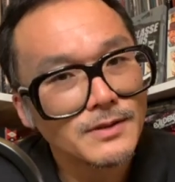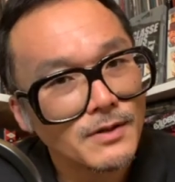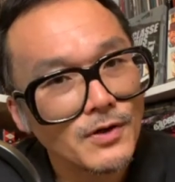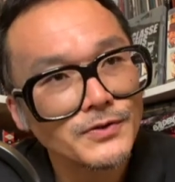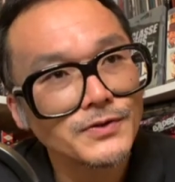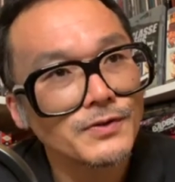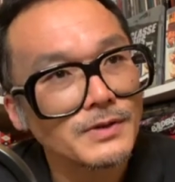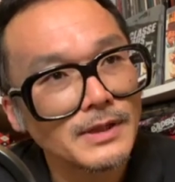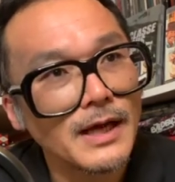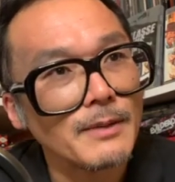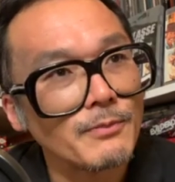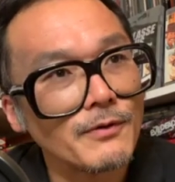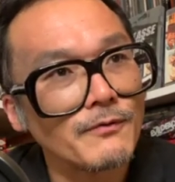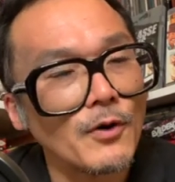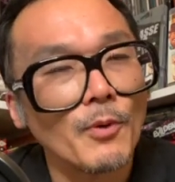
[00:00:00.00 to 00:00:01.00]
and also a type
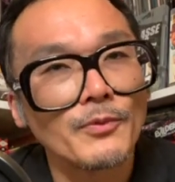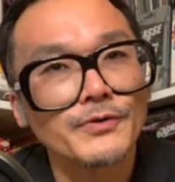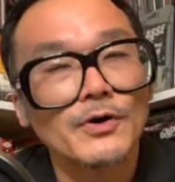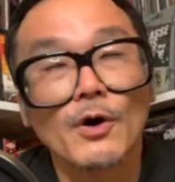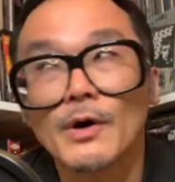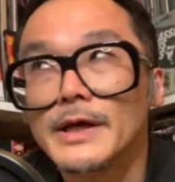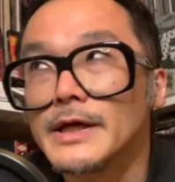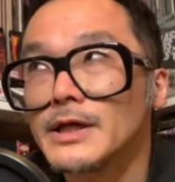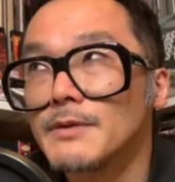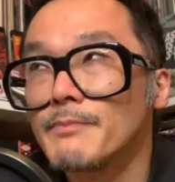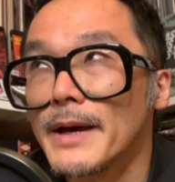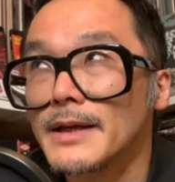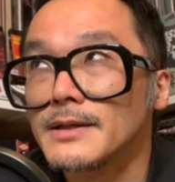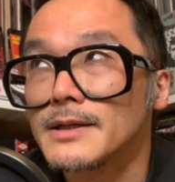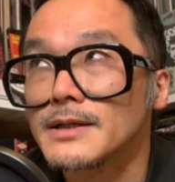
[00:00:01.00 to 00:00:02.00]
of almost
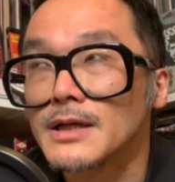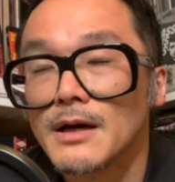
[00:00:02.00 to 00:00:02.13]
independent